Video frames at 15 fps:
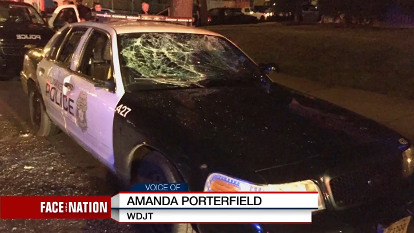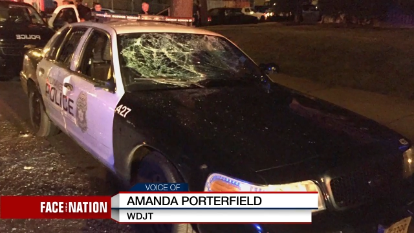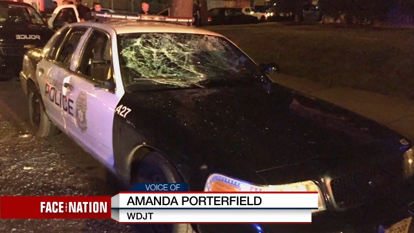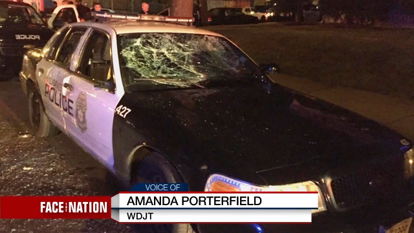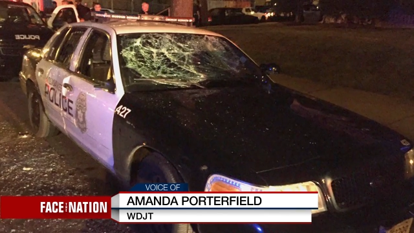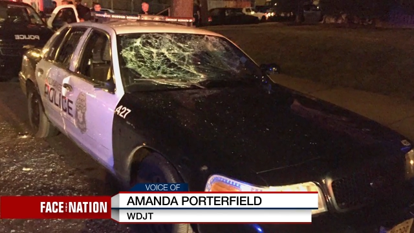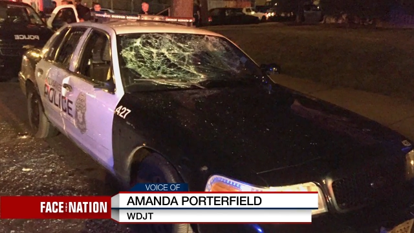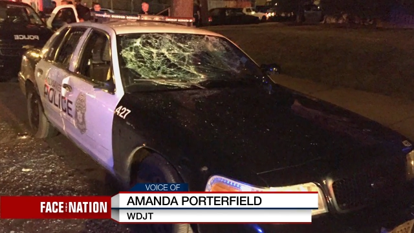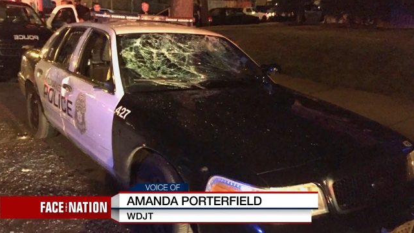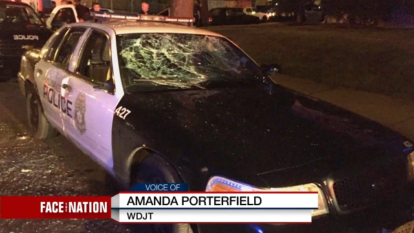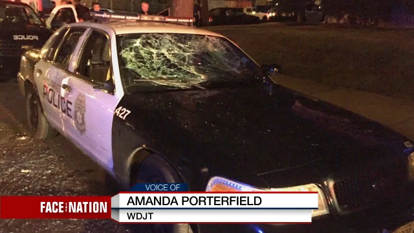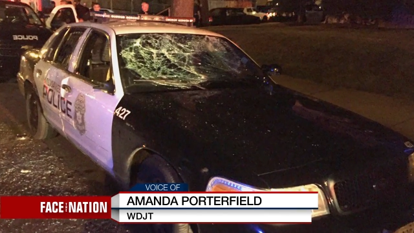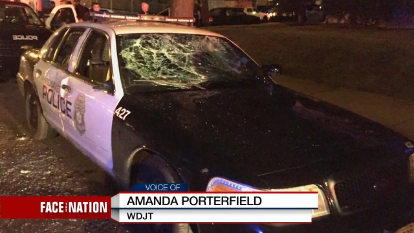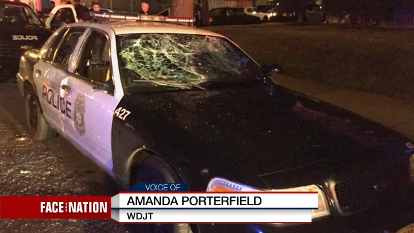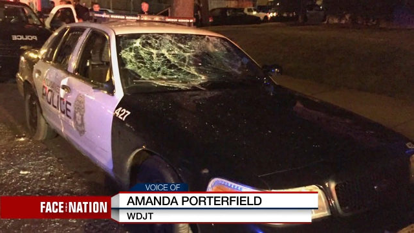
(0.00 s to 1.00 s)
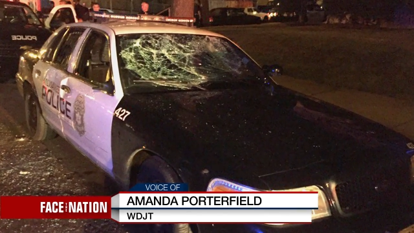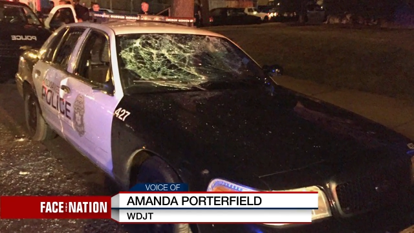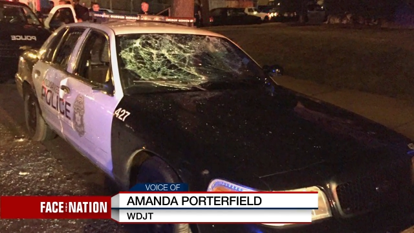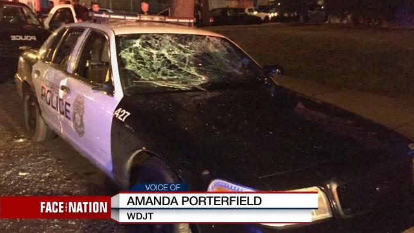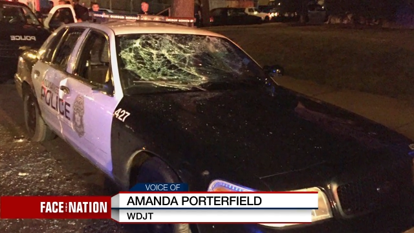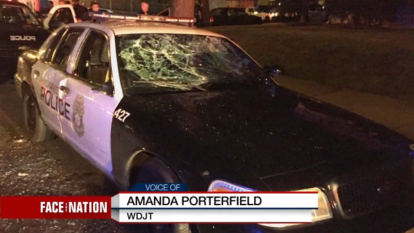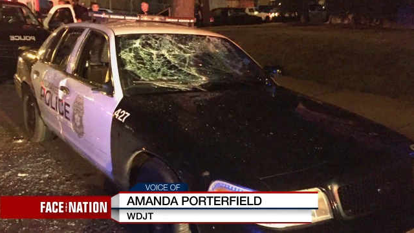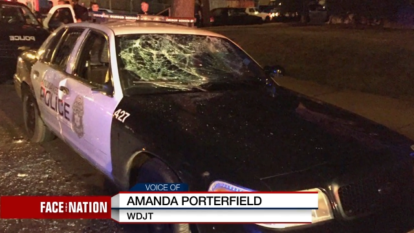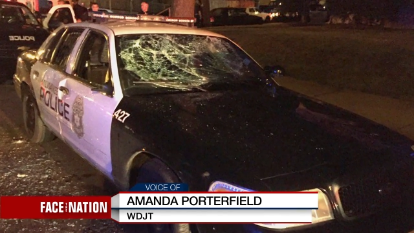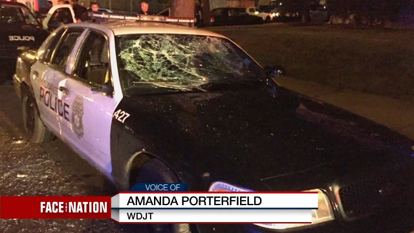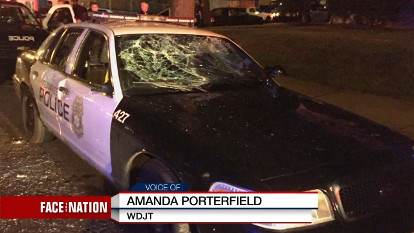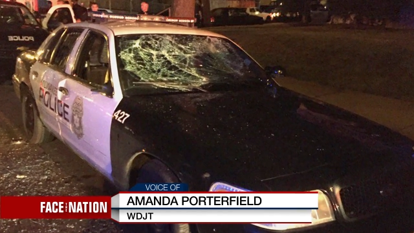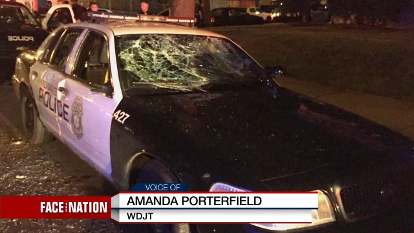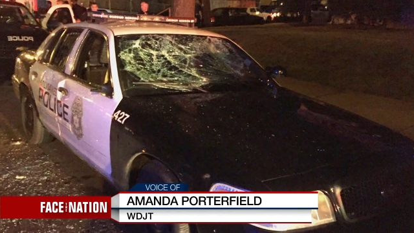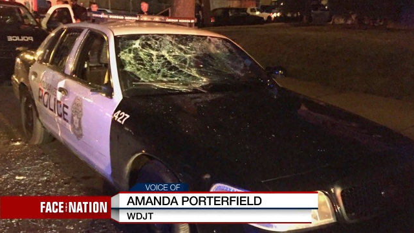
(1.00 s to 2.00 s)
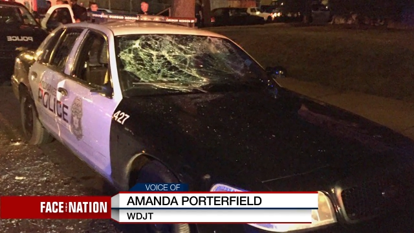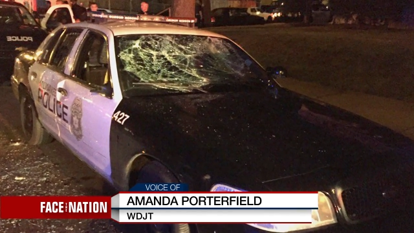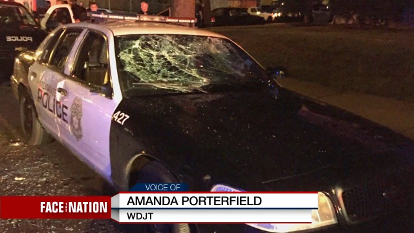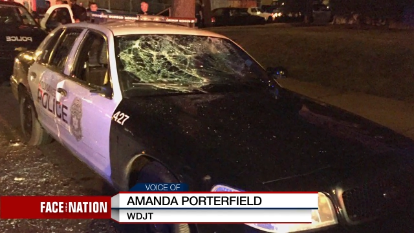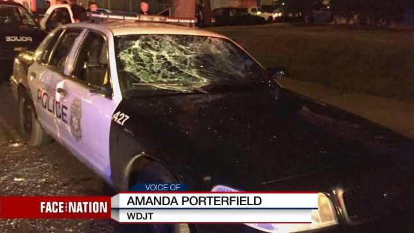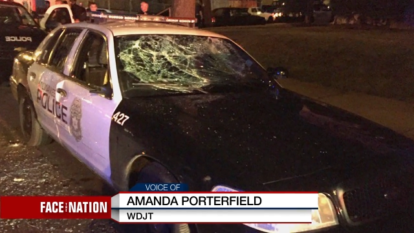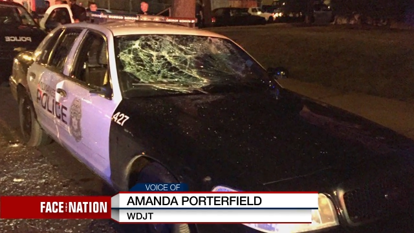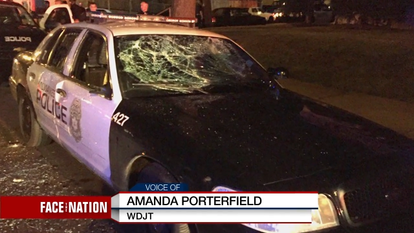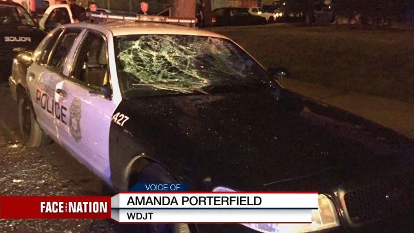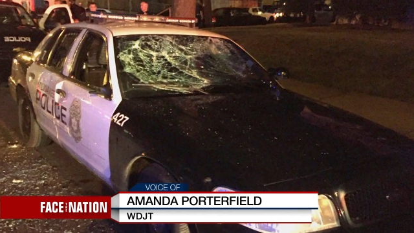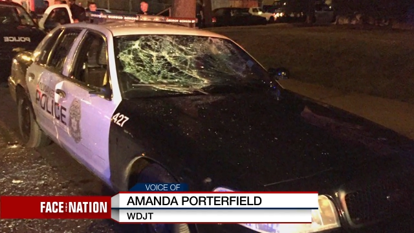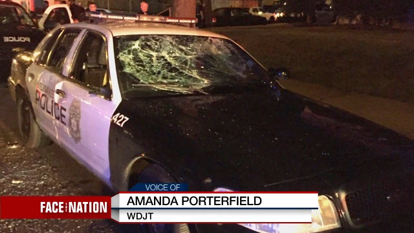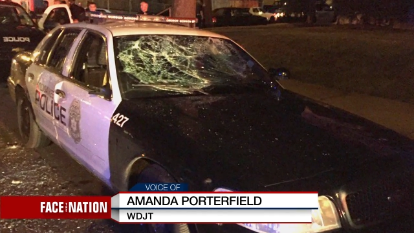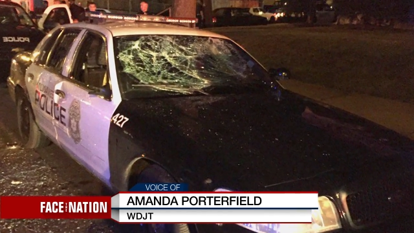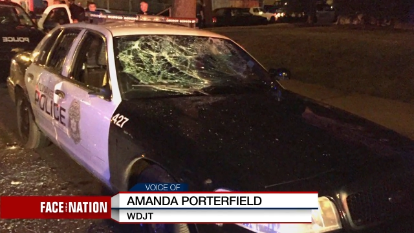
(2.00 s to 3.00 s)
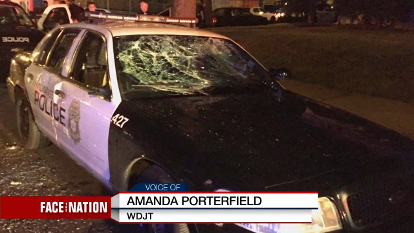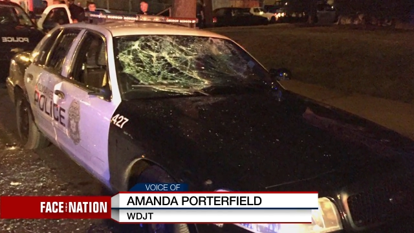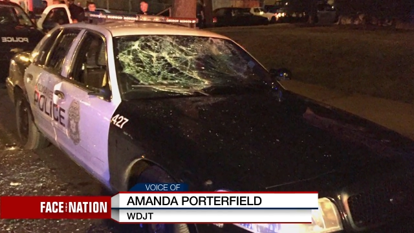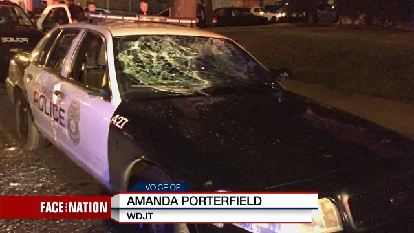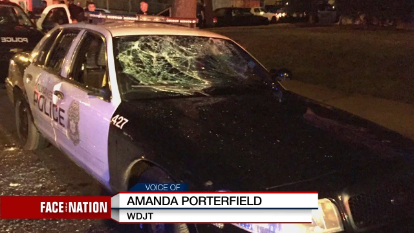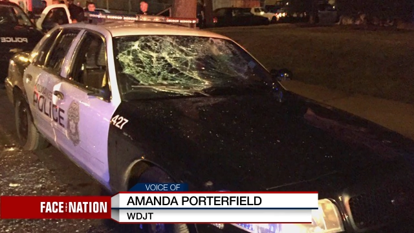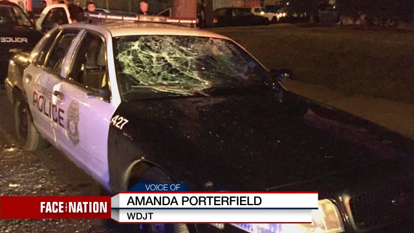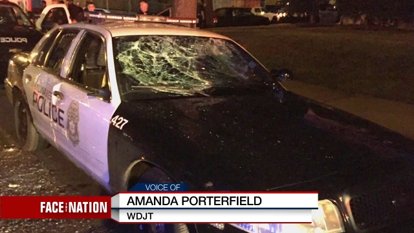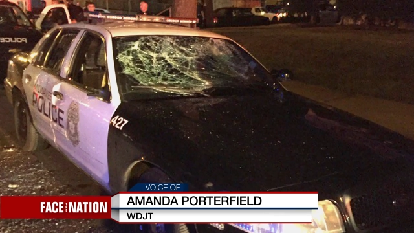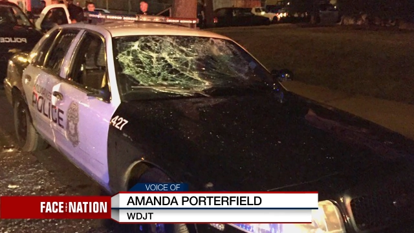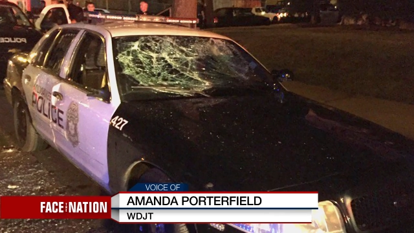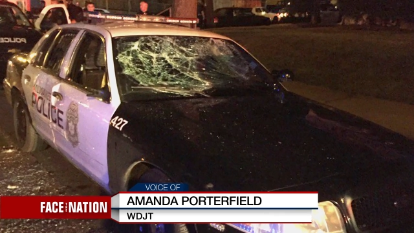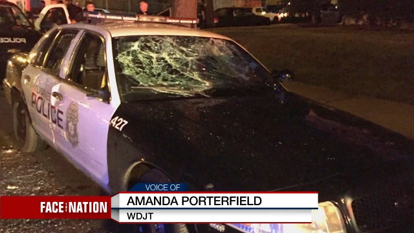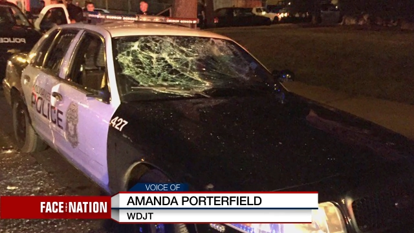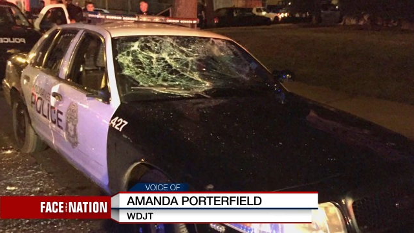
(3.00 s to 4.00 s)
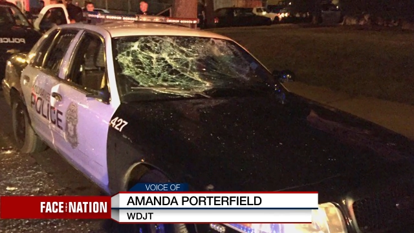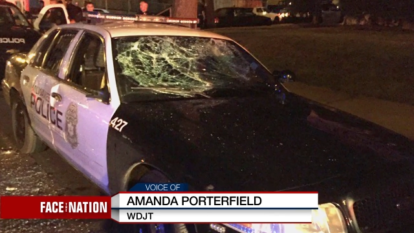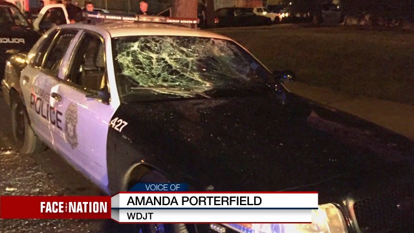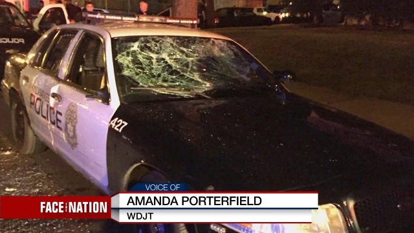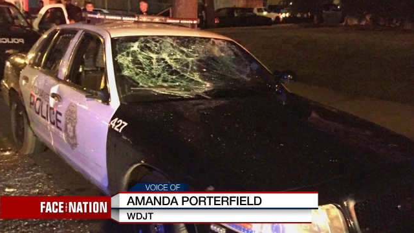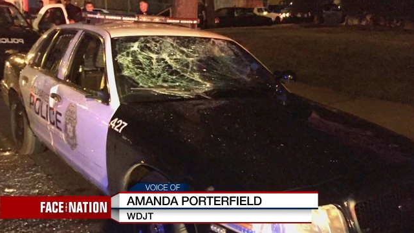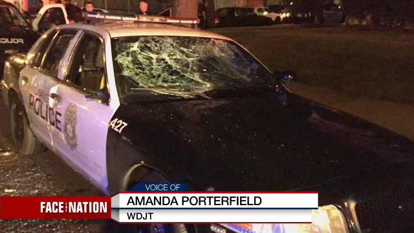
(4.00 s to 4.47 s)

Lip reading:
No face is visible, so there are no lips to read.